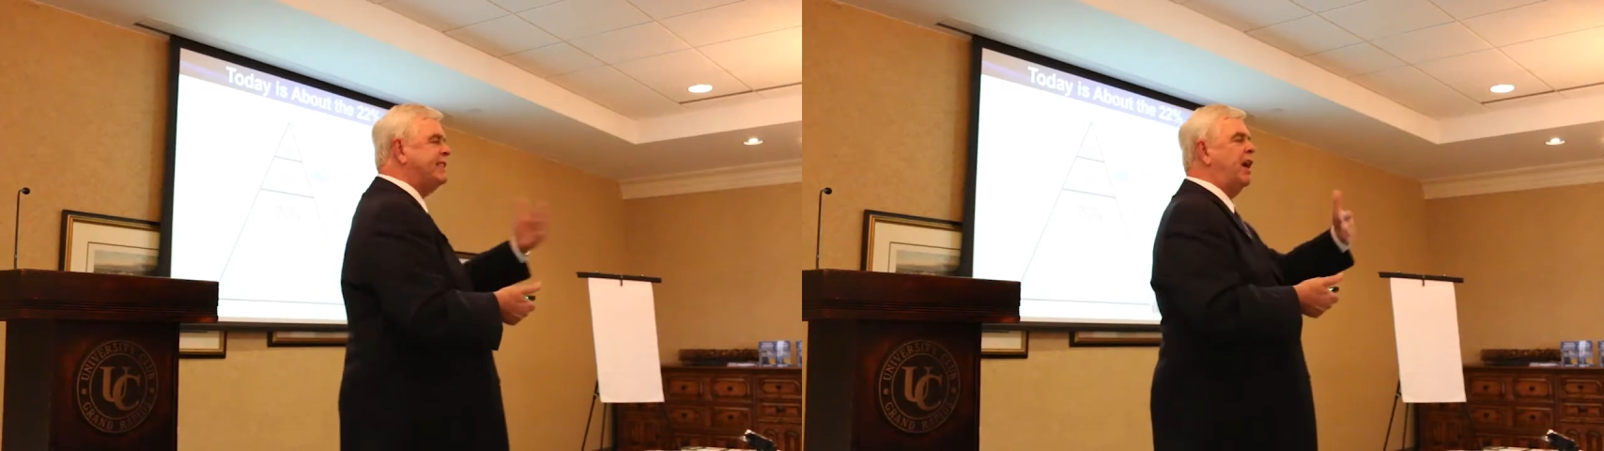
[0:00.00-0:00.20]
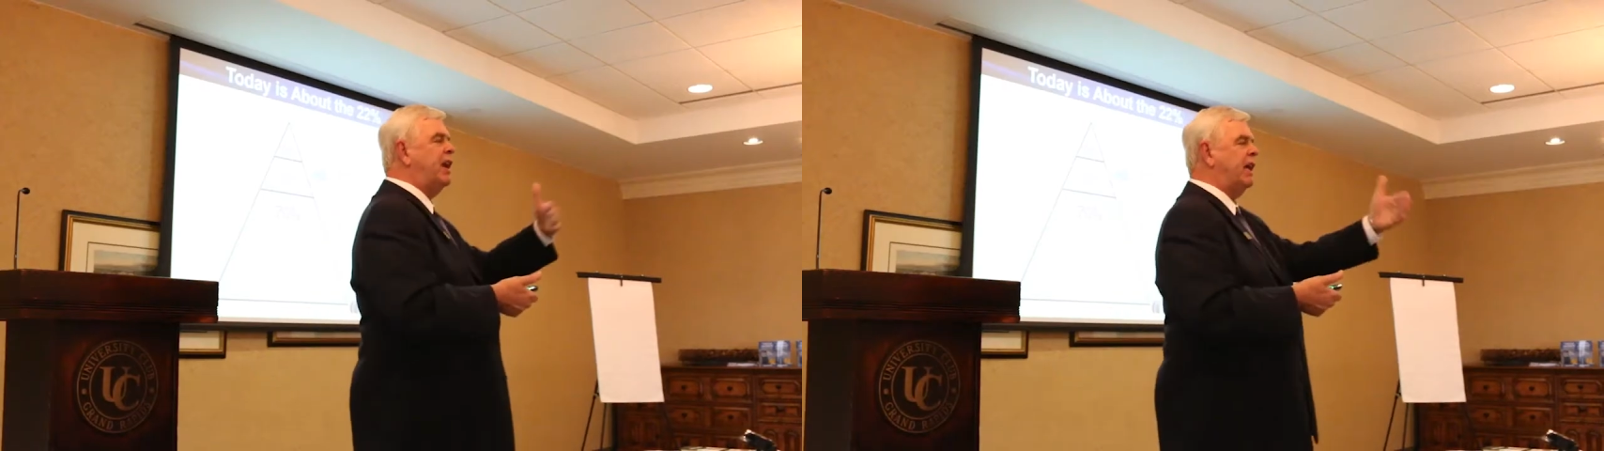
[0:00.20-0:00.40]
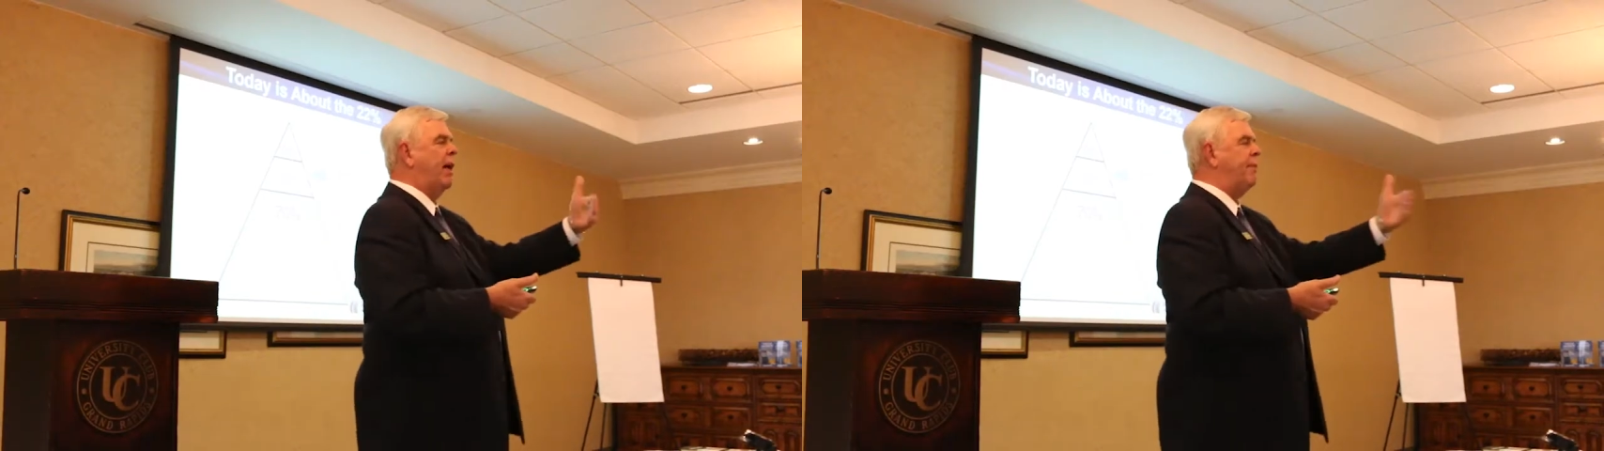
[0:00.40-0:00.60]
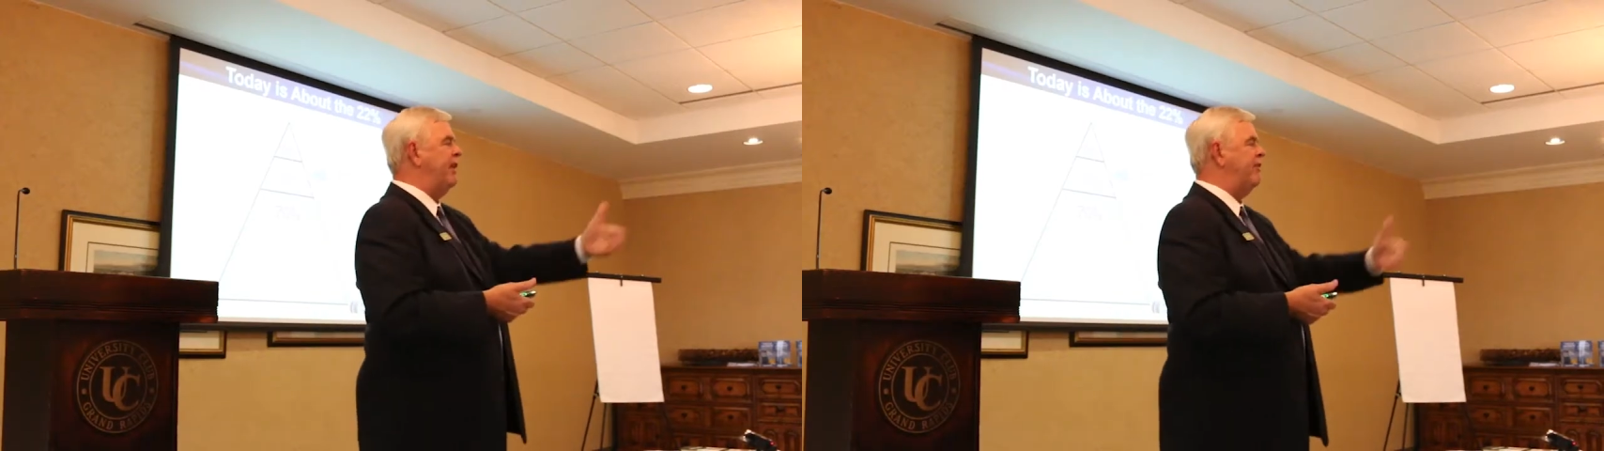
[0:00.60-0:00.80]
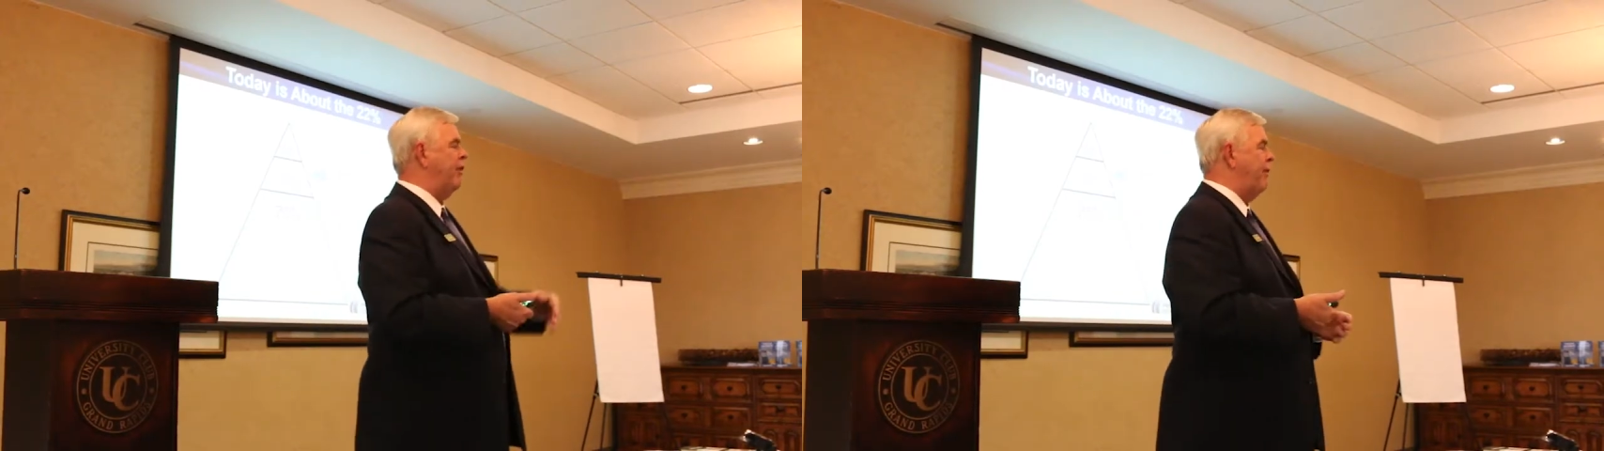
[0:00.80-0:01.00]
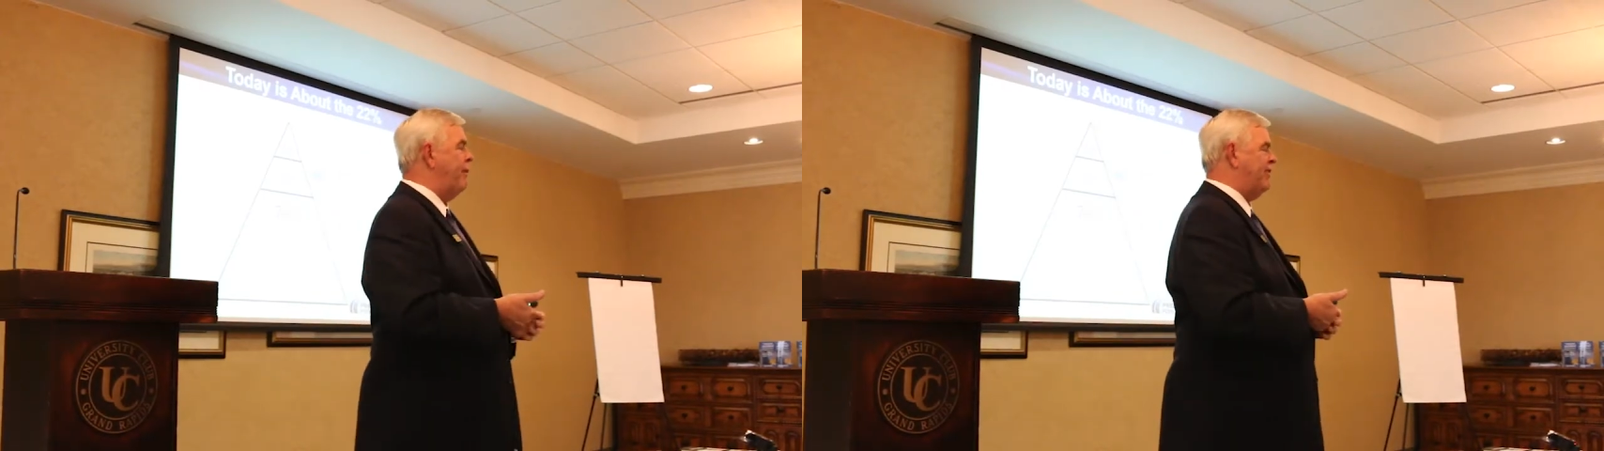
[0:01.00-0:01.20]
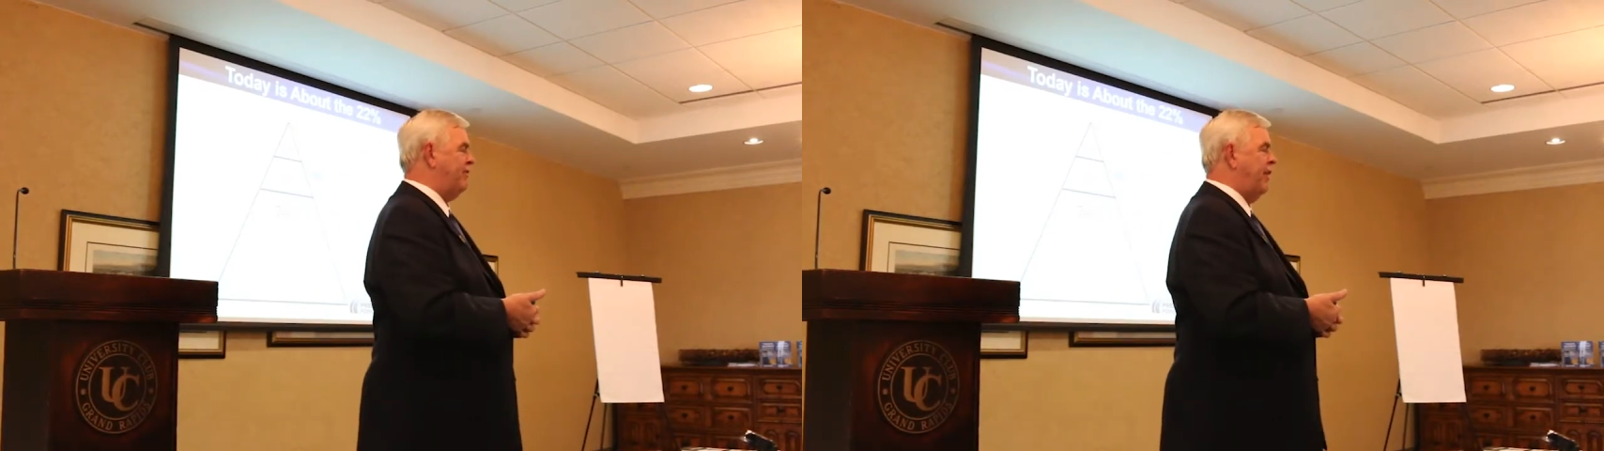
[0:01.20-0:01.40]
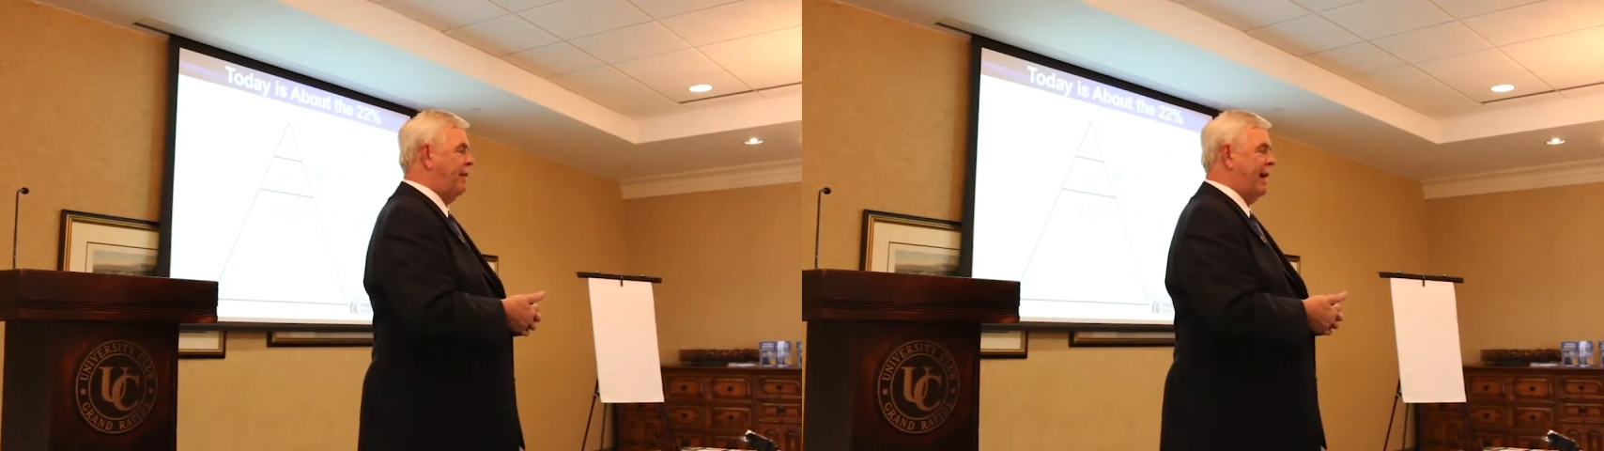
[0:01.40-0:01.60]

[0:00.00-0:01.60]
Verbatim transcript: study companies that are the best of the